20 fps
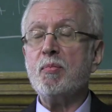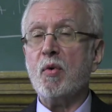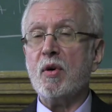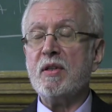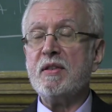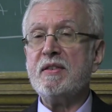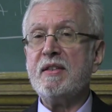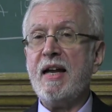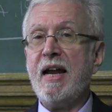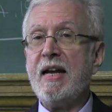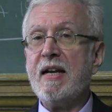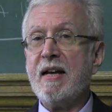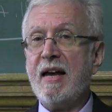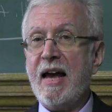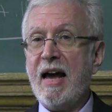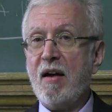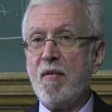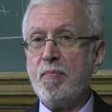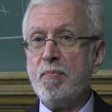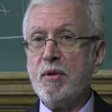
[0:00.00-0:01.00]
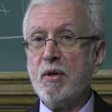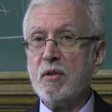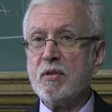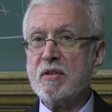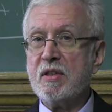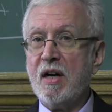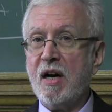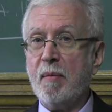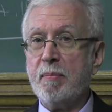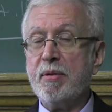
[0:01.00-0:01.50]
more data have
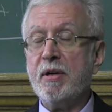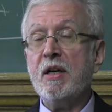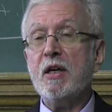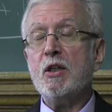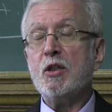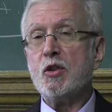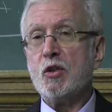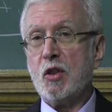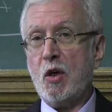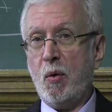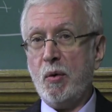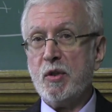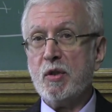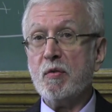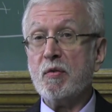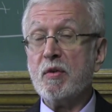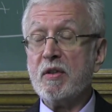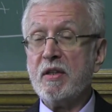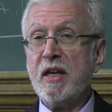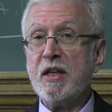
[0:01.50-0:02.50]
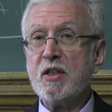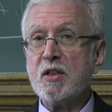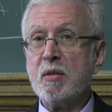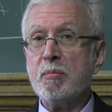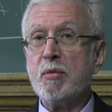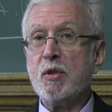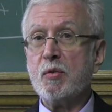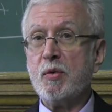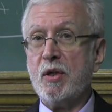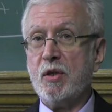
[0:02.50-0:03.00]
built up showing the
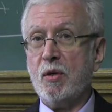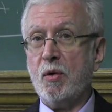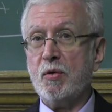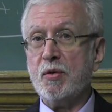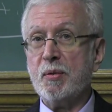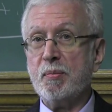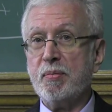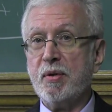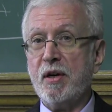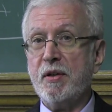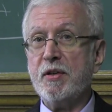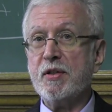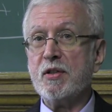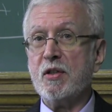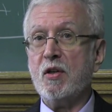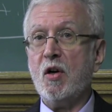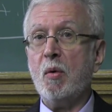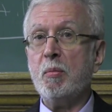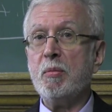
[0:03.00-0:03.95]
relation between older brothers and